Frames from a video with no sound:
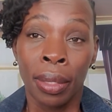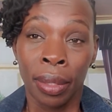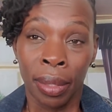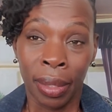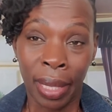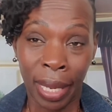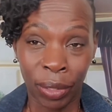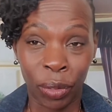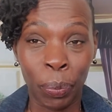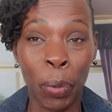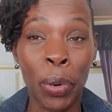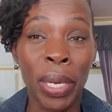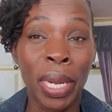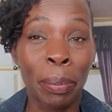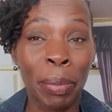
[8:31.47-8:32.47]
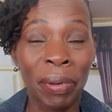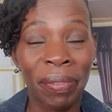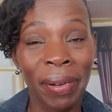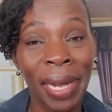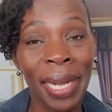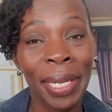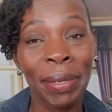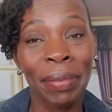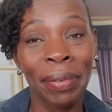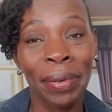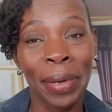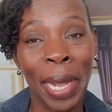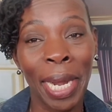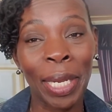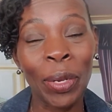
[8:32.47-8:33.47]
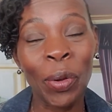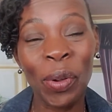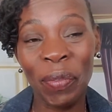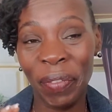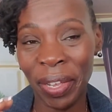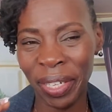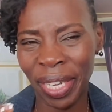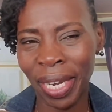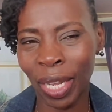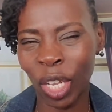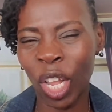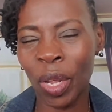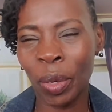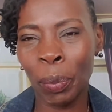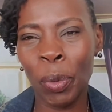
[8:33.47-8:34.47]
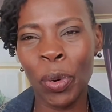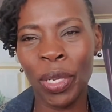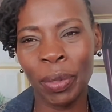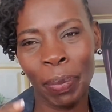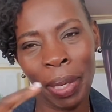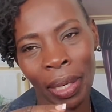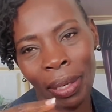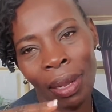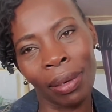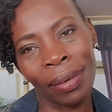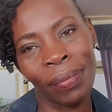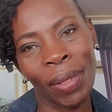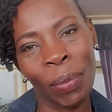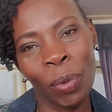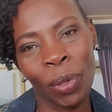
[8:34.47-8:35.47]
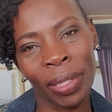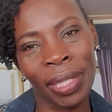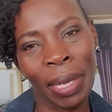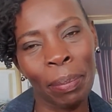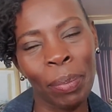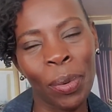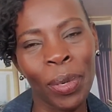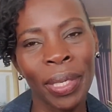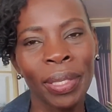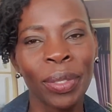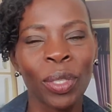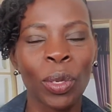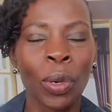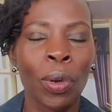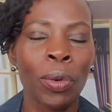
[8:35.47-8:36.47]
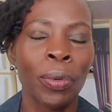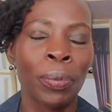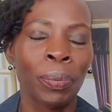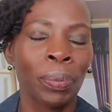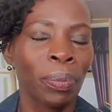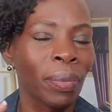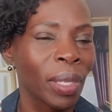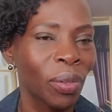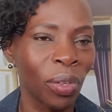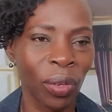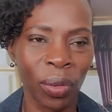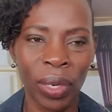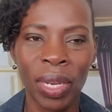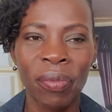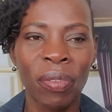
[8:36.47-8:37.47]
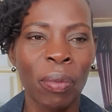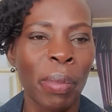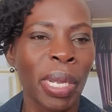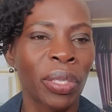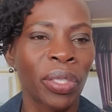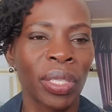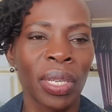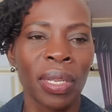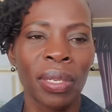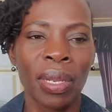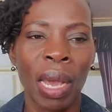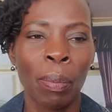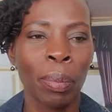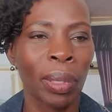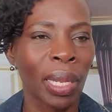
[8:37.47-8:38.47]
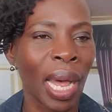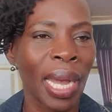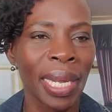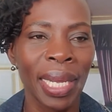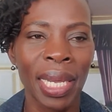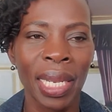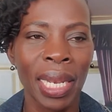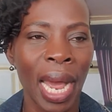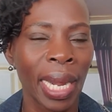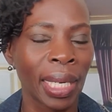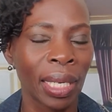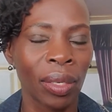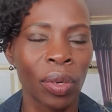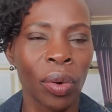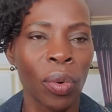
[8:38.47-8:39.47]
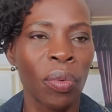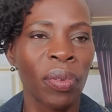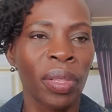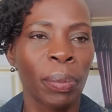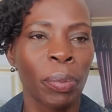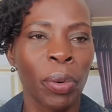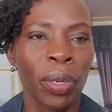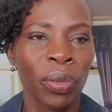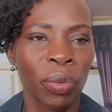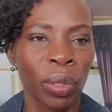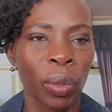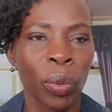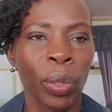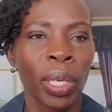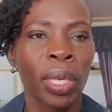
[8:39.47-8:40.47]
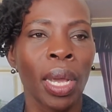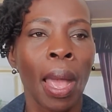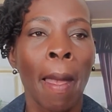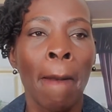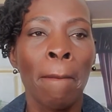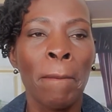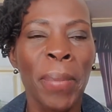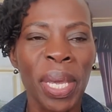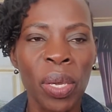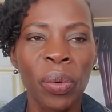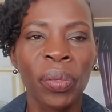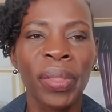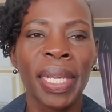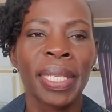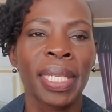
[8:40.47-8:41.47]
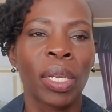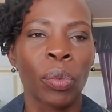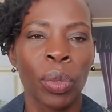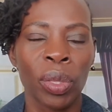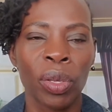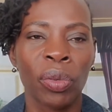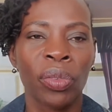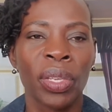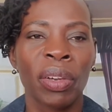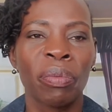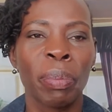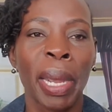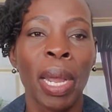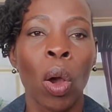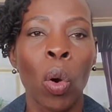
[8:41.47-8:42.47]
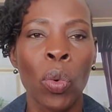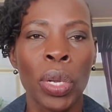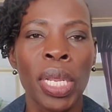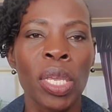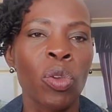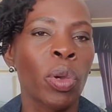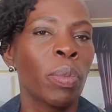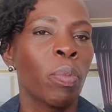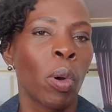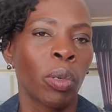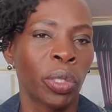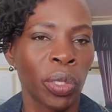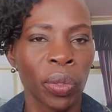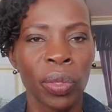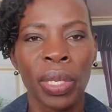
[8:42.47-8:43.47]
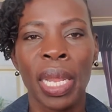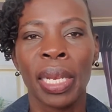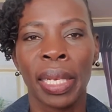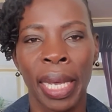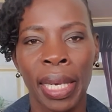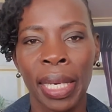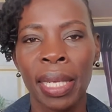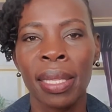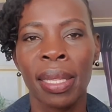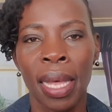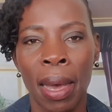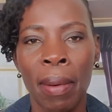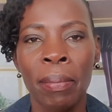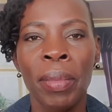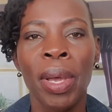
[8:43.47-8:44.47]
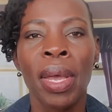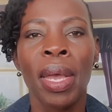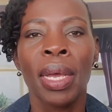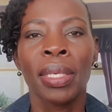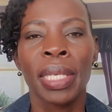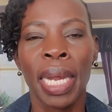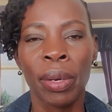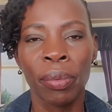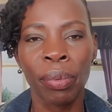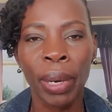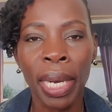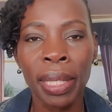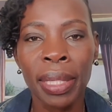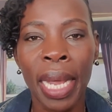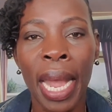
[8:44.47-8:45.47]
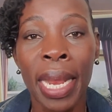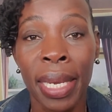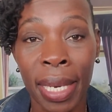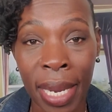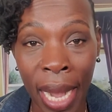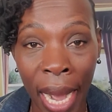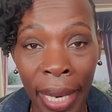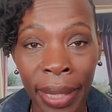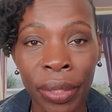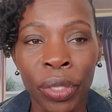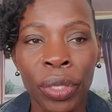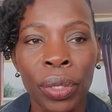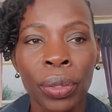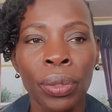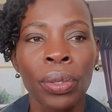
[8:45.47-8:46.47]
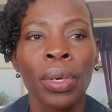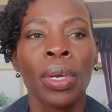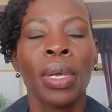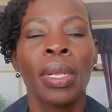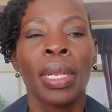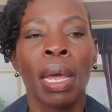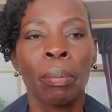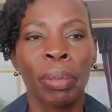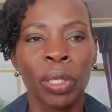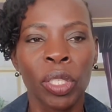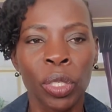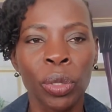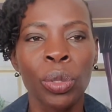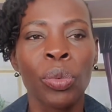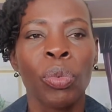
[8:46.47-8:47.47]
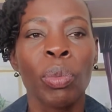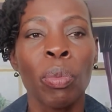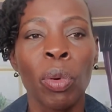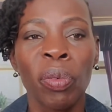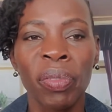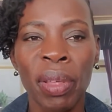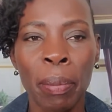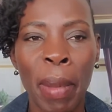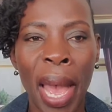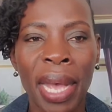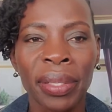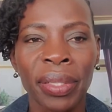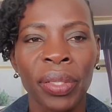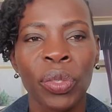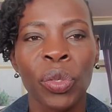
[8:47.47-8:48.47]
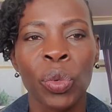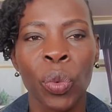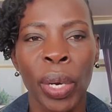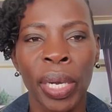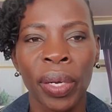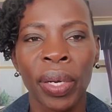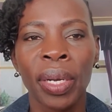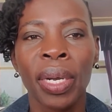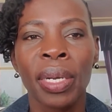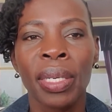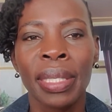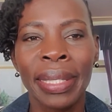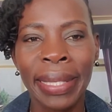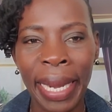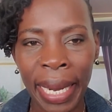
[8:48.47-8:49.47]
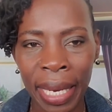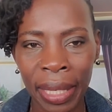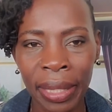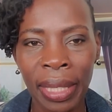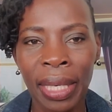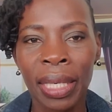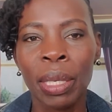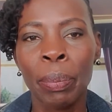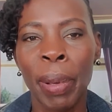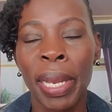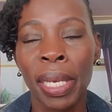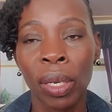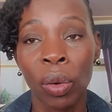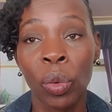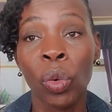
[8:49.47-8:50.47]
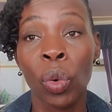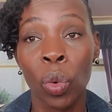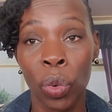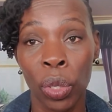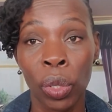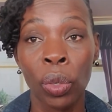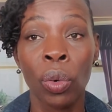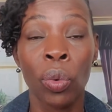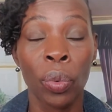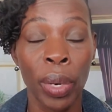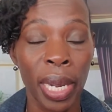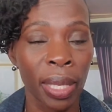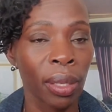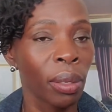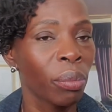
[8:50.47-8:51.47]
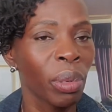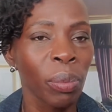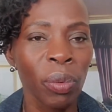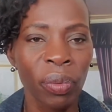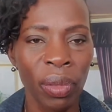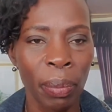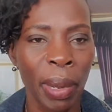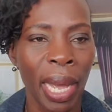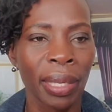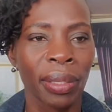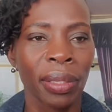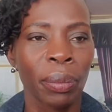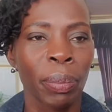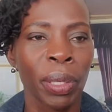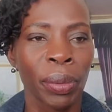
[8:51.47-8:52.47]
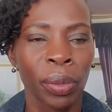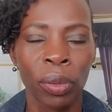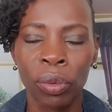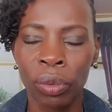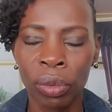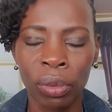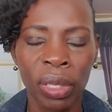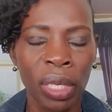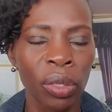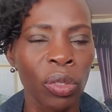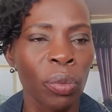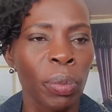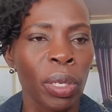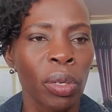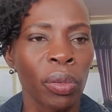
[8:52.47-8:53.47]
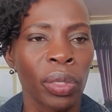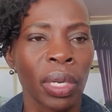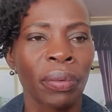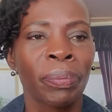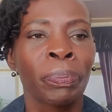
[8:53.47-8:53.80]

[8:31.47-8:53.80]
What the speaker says: That's point number 5. I know it felt like a lot of points, but a lot of them were sub-points. So it's good information. Apply it. I could go over the points real quick. Be authentic with yourself by owning your emotions and letting them direct and guide you. Number 2, remove the masks you wear daily depending on who you're with. Remove the masks, period. Seek to be yourself.